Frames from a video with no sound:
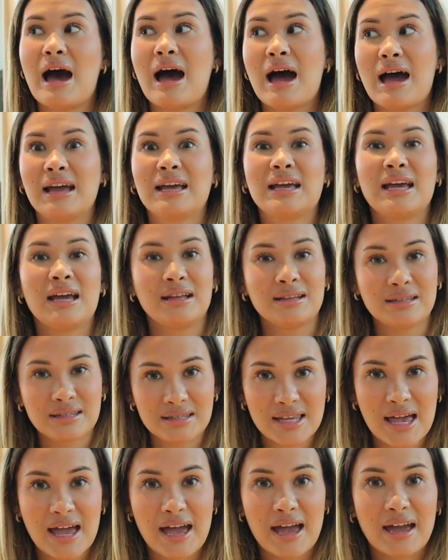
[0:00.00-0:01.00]
I can
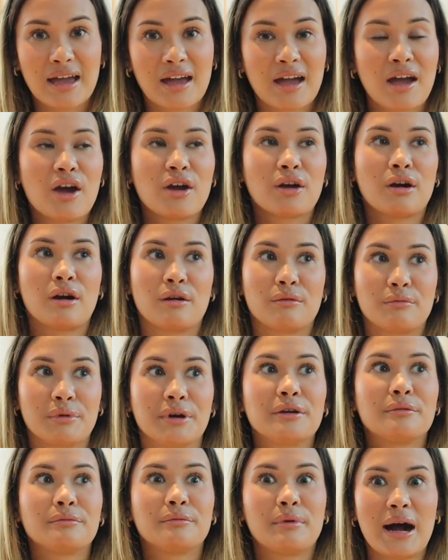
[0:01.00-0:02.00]
say,
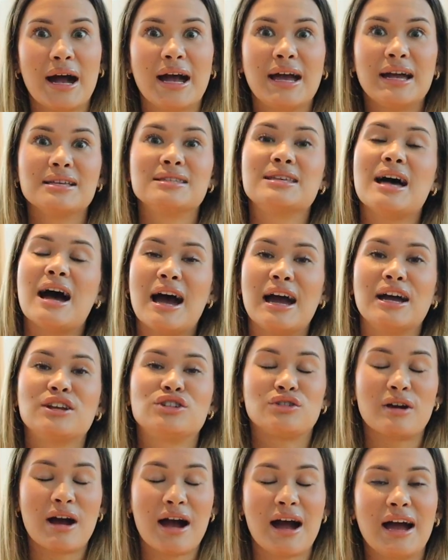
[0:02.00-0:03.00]
career-wise, I
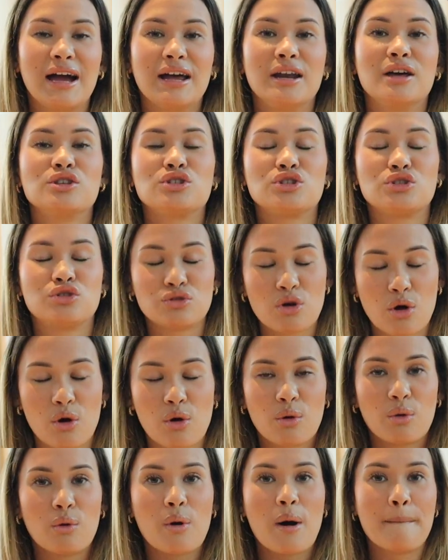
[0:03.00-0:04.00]
tried
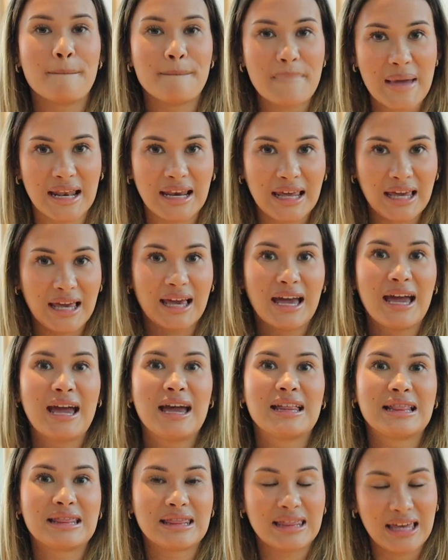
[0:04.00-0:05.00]
so many
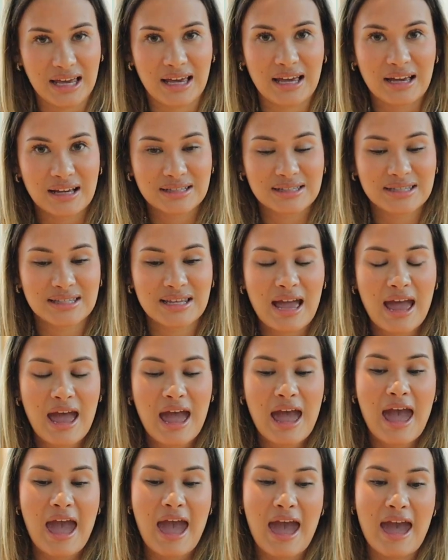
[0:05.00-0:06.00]
things.
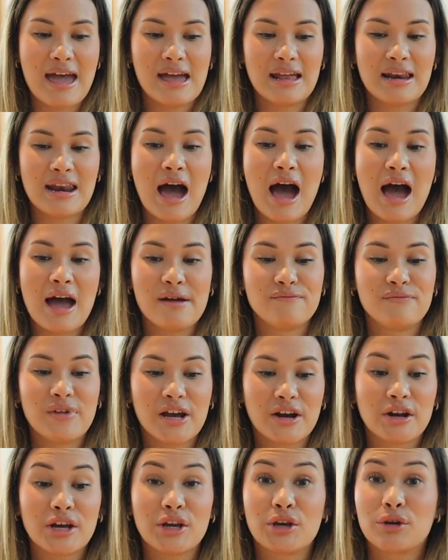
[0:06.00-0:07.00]
And I'm
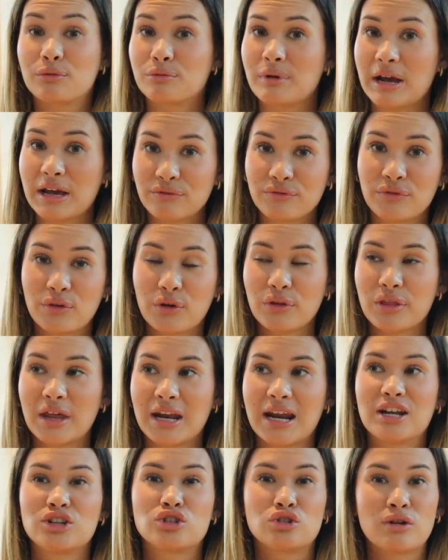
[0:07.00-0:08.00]
very grateful
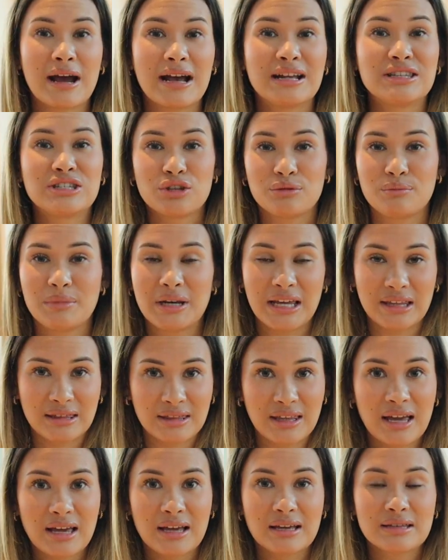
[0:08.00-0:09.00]
that I tried so many
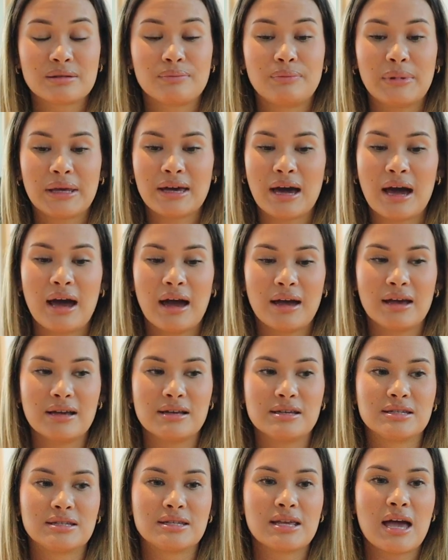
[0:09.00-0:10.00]
things,
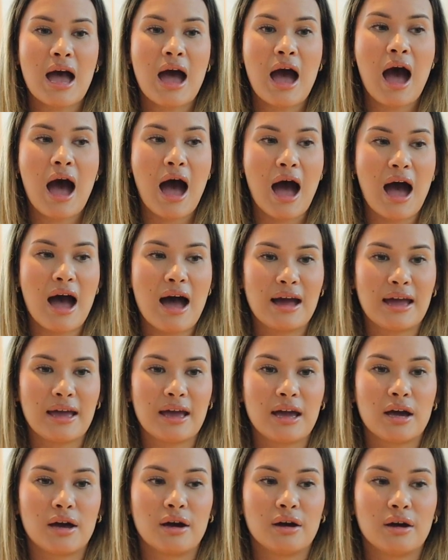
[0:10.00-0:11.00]
because
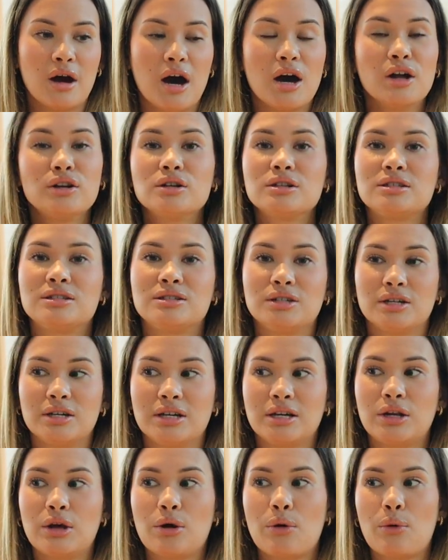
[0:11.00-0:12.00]
I
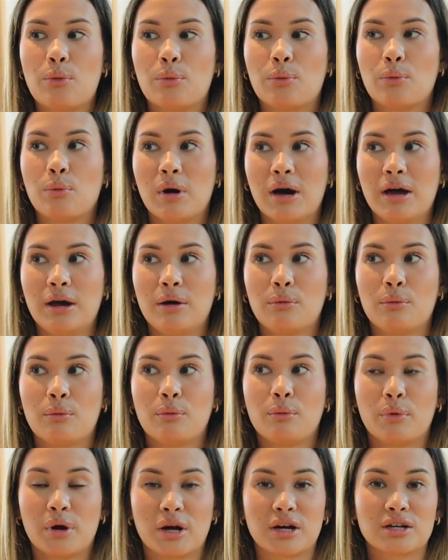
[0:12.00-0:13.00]
understood
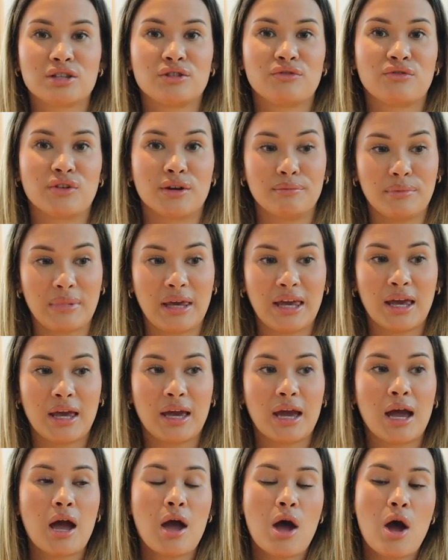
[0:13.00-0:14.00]
what works for
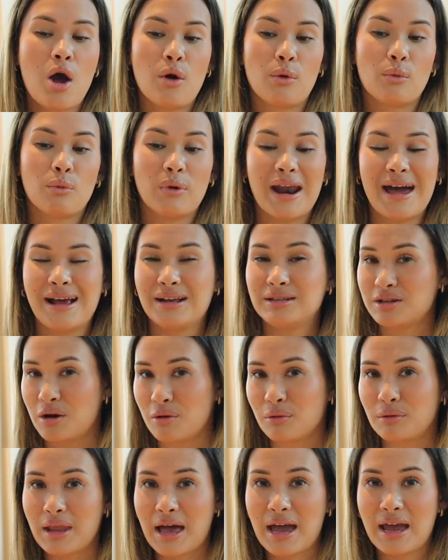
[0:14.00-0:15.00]
me, what I
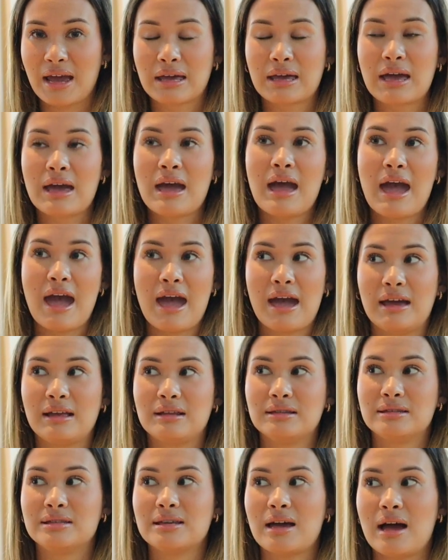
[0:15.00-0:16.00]
don't like,
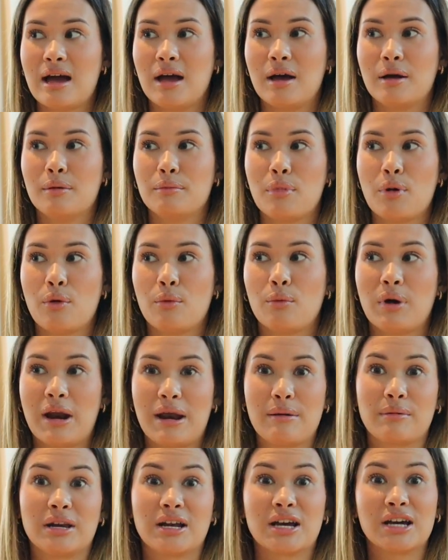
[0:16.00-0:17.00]
and what
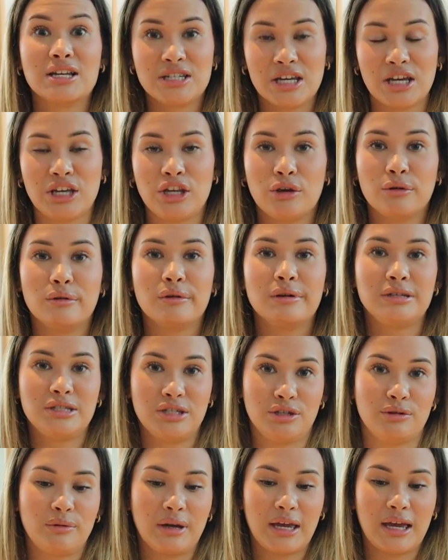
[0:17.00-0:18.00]
I'm going to continue
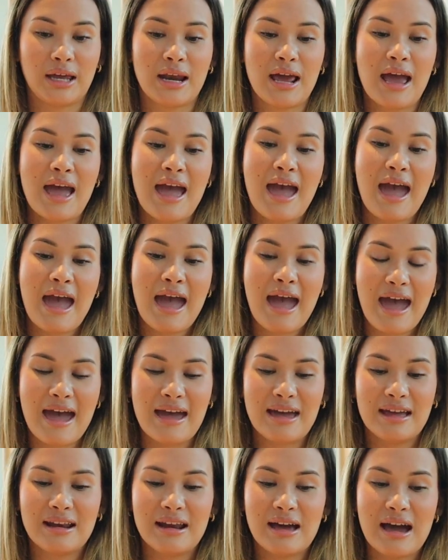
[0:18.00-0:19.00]
doing.
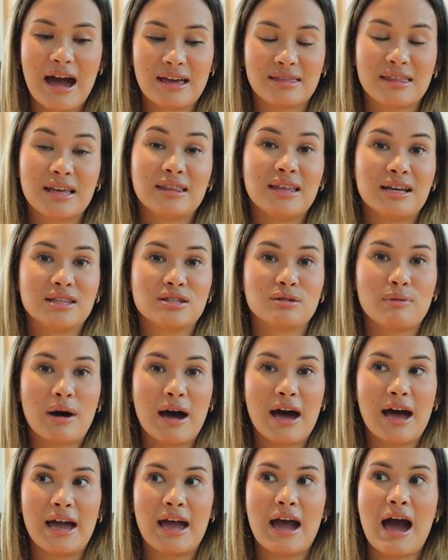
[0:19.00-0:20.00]
And I think that's
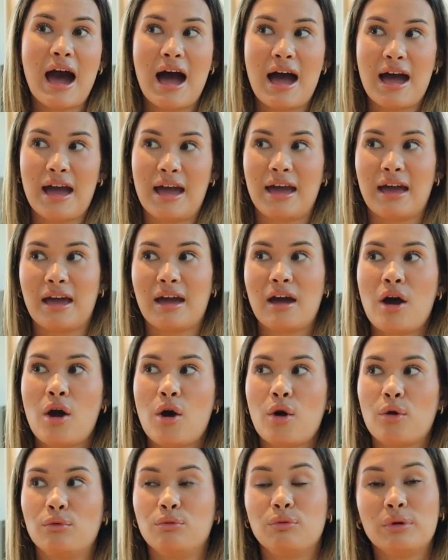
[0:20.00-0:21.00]
why I
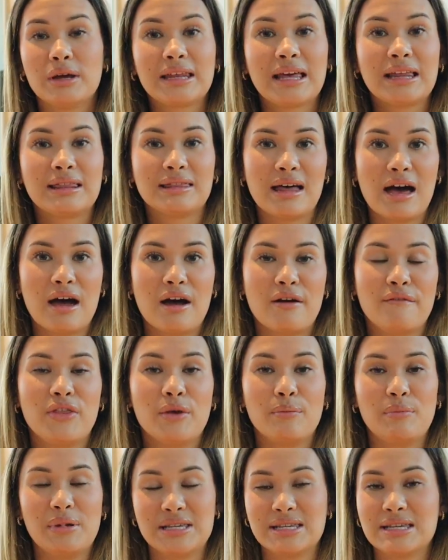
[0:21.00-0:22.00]
really love
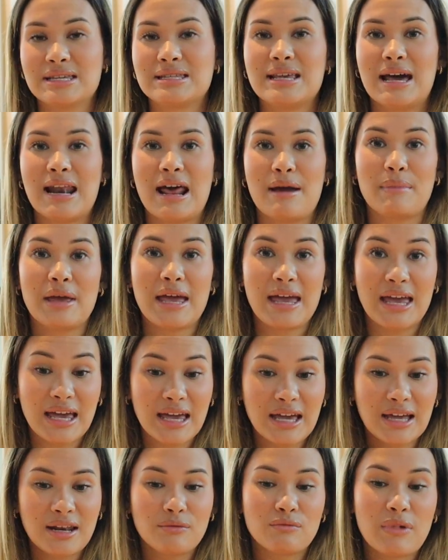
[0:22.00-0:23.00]
the business that I'm
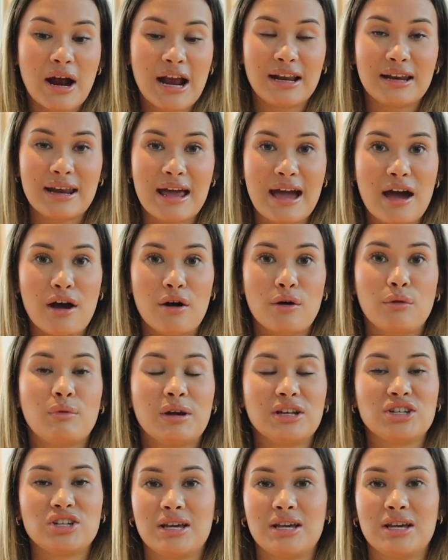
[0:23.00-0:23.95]
in right now, which